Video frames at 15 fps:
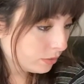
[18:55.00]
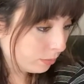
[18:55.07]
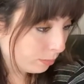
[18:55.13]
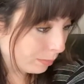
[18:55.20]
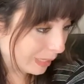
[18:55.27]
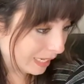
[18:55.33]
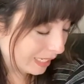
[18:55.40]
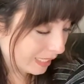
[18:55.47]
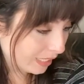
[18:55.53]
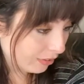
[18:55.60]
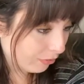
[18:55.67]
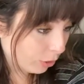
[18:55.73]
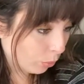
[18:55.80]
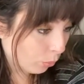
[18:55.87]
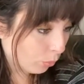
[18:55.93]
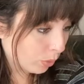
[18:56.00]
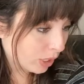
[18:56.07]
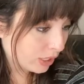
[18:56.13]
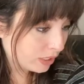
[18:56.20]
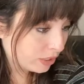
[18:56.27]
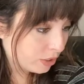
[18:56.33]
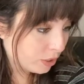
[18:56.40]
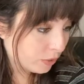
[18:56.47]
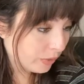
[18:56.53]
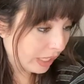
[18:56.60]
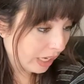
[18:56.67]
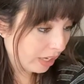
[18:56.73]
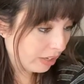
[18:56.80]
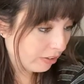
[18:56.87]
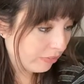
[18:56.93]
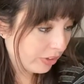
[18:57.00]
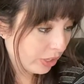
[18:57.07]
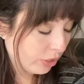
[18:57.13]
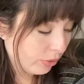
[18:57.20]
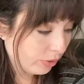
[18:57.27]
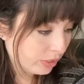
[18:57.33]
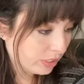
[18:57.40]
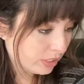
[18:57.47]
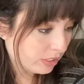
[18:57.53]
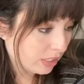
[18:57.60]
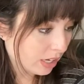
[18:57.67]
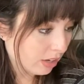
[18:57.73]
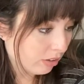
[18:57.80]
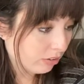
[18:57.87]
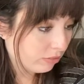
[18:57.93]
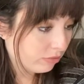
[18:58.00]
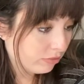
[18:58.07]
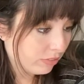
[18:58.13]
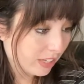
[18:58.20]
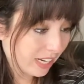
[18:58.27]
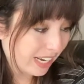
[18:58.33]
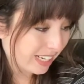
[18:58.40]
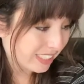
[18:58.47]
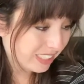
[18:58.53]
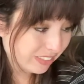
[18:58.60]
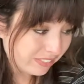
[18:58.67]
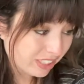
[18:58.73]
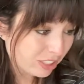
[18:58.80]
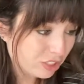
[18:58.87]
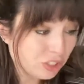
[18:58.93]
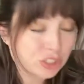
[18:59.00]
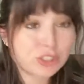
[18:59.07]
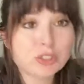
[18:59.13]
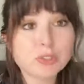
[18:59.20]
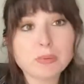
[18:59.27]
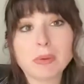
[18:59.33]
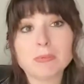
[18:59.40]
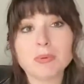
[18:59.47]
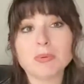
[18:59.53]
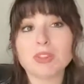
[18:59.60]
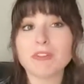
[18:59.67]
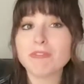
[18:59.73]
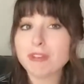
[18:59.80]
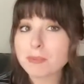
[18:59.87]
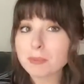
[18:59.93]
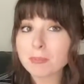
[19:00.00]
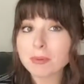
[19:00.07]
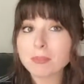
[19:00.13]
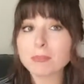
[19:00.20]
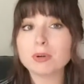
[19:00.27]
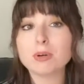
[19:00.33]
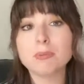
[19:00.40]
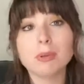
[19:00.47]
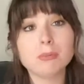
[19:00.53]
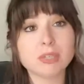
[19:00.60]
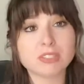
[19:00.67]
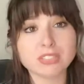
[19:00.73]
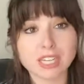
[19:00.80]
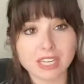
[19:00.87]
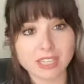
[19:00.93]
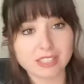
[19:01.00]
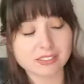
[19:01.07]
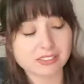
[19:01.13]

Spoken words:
But if you want to give yourself an activity to do, maybe with a family member, maybe you're taking this